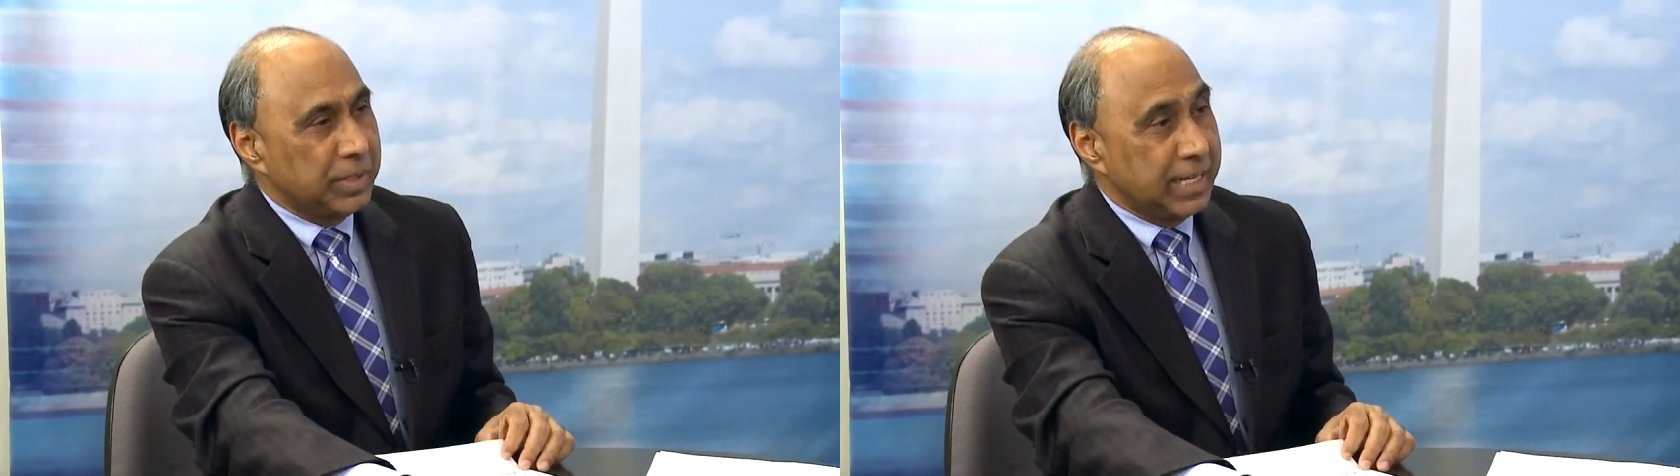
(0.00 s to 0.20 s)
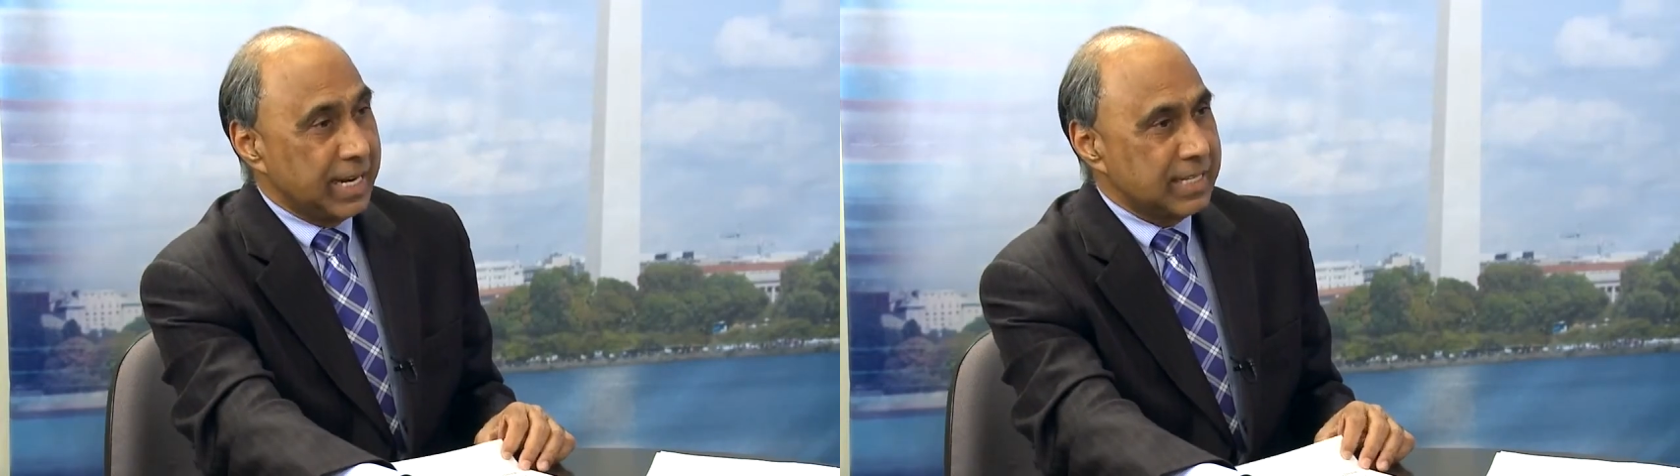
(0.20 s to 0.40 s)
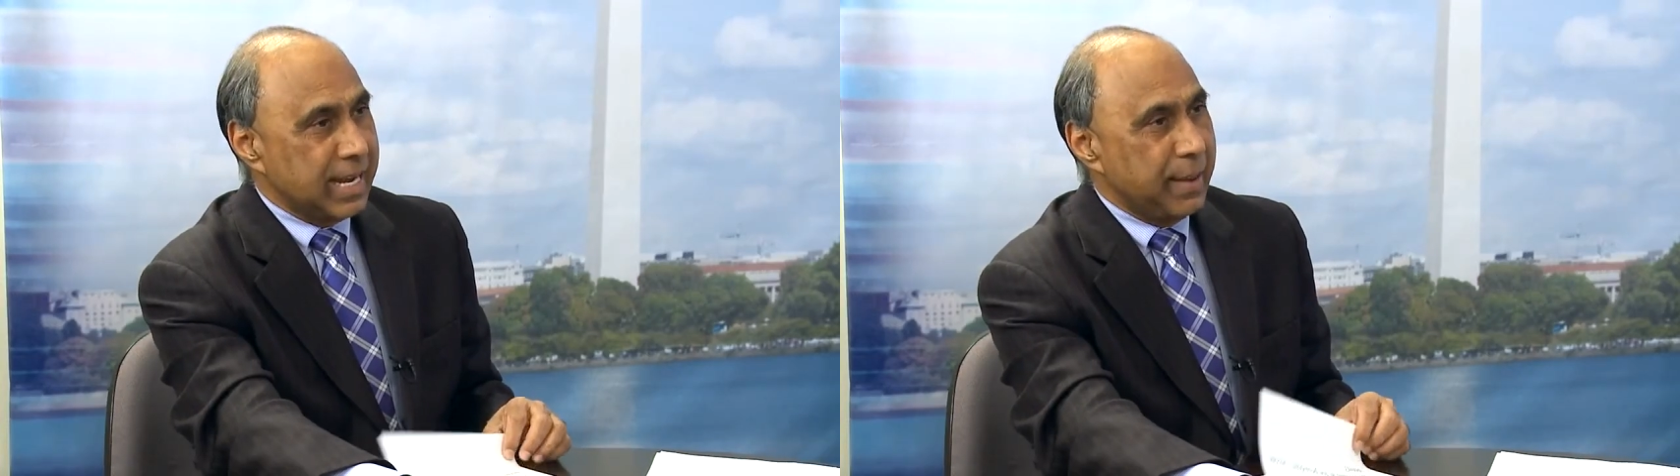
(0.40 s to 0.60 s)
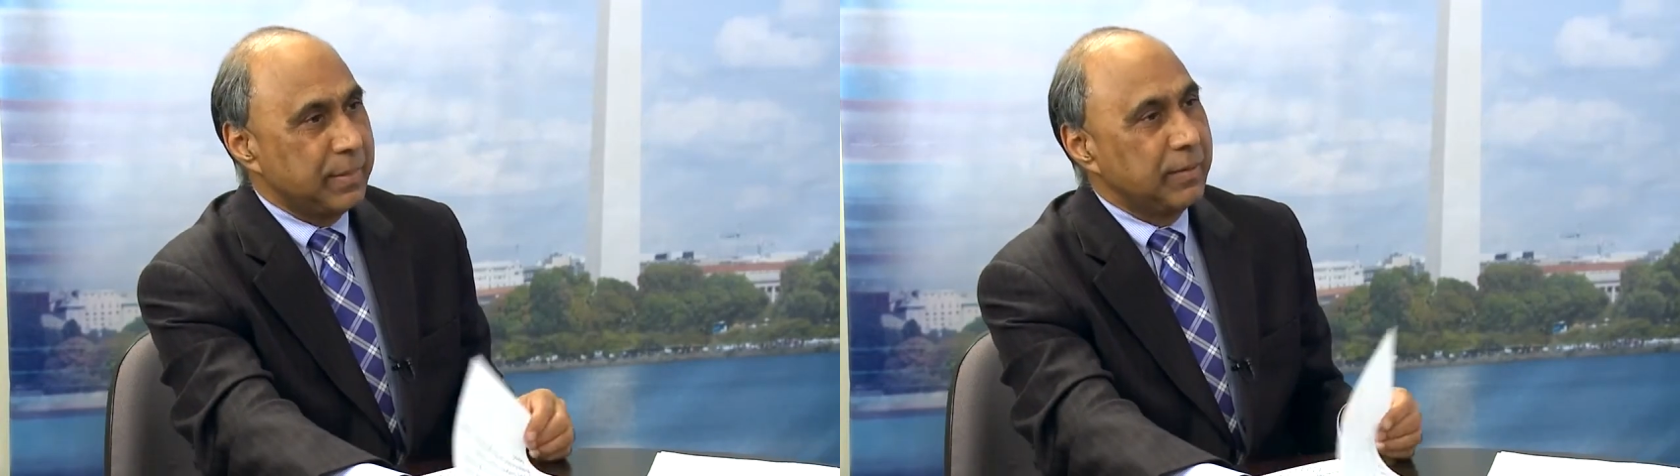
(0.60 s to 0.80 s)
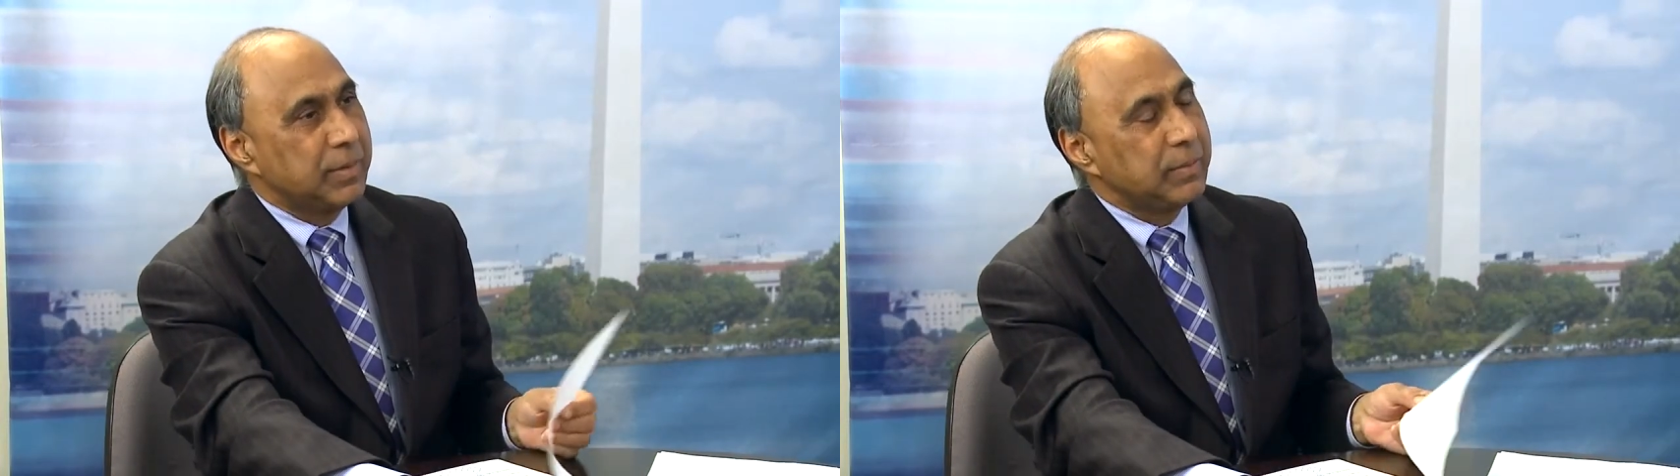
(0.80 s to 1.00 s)
the next
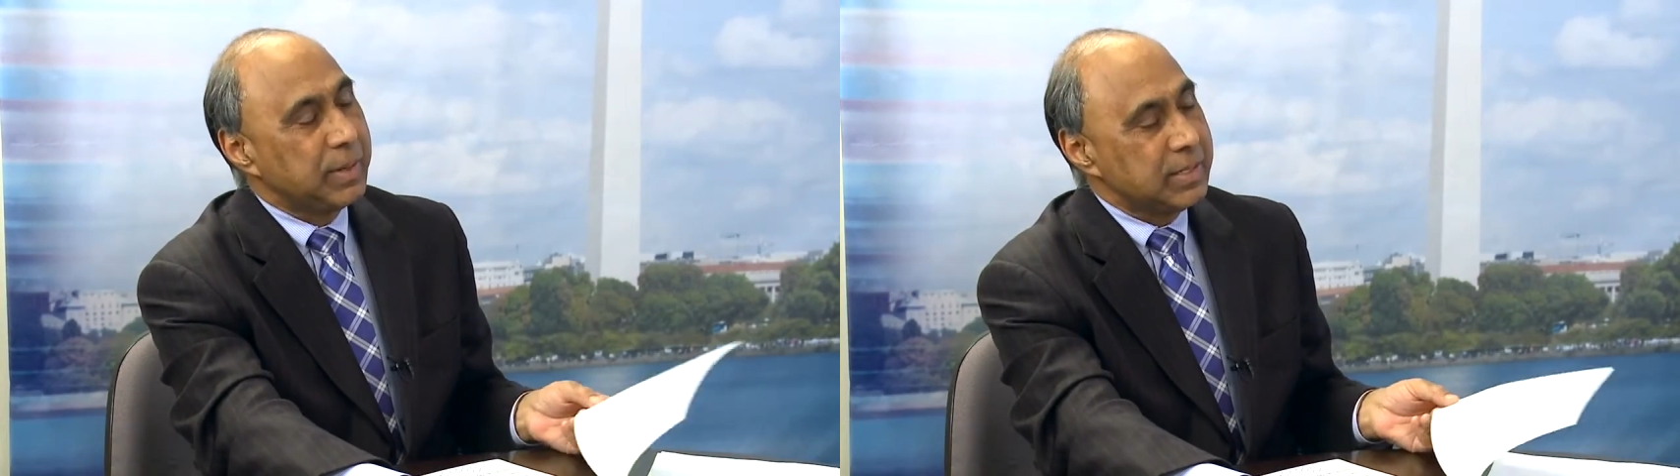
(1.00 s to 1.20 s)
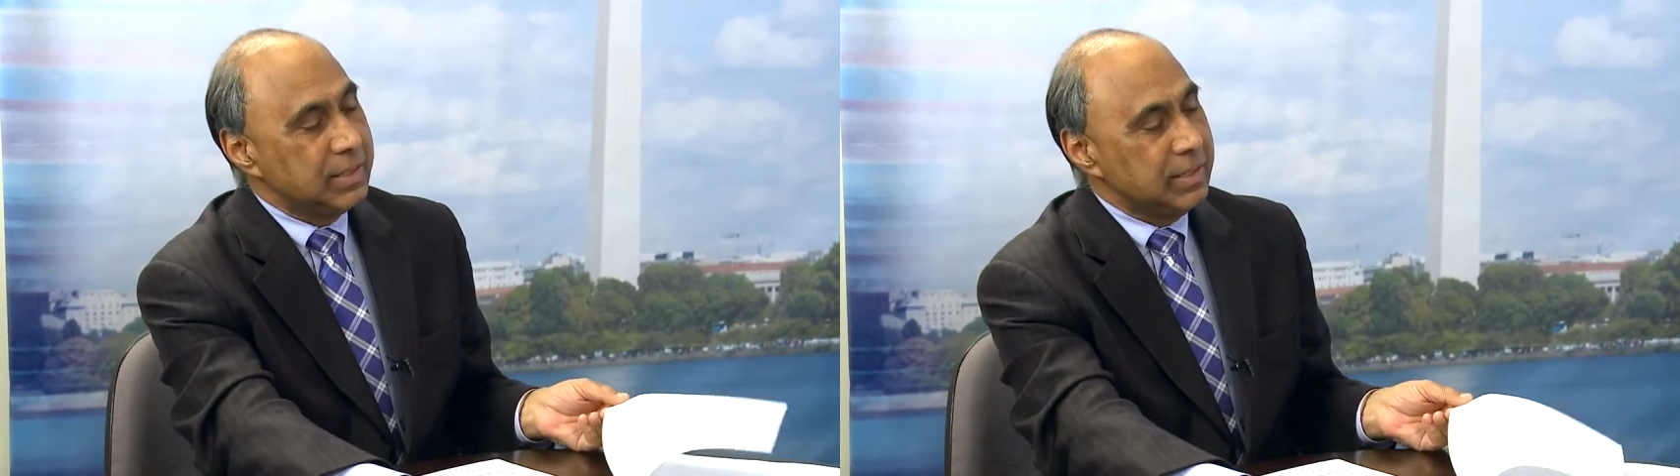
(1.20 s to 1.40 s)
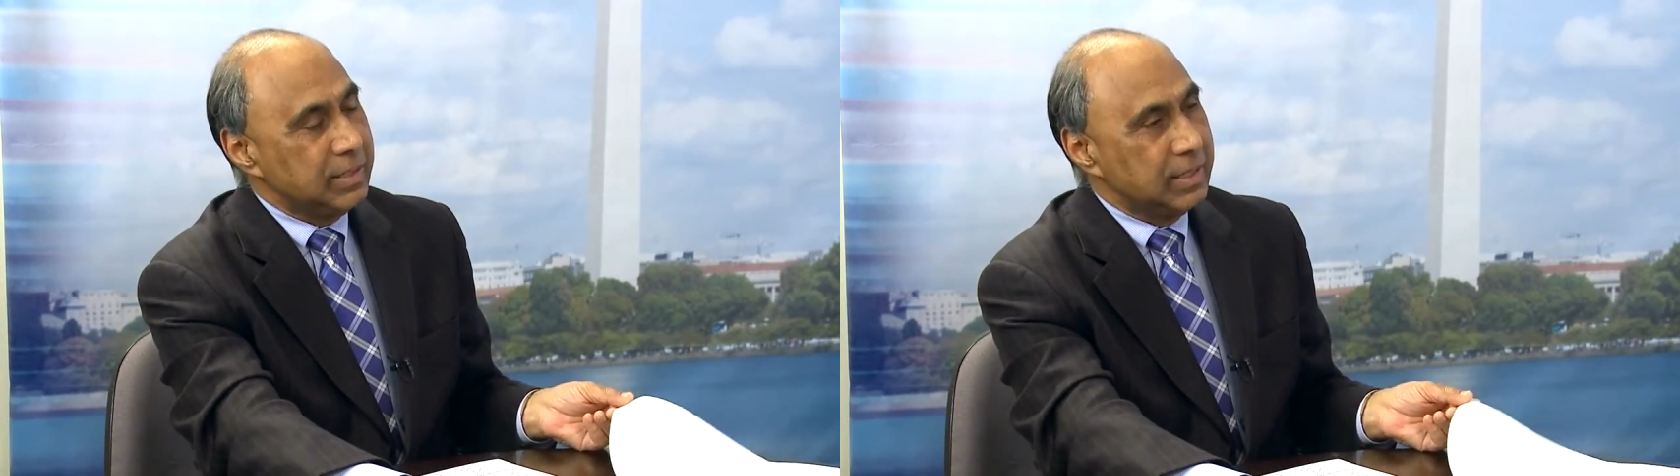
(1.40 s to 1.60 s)
cabinet for the president